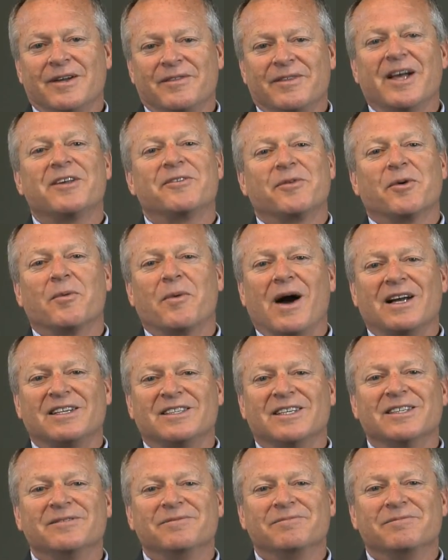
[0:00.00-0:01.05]
Thanks for
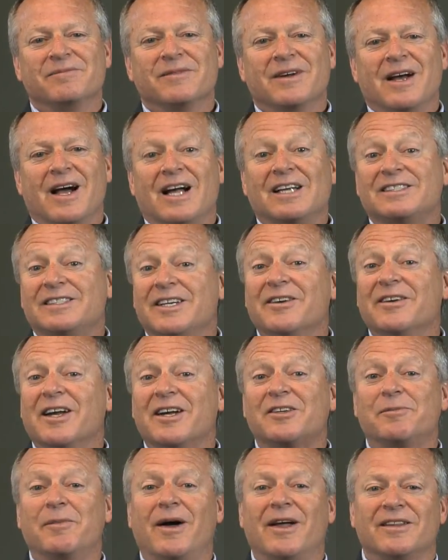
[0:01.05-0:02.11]
watching. I'll see you
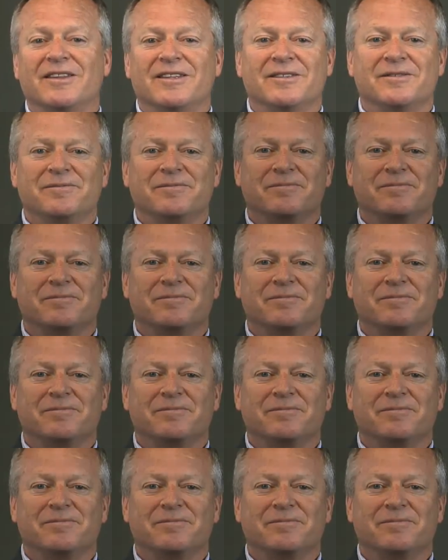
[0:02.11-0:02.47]
next month.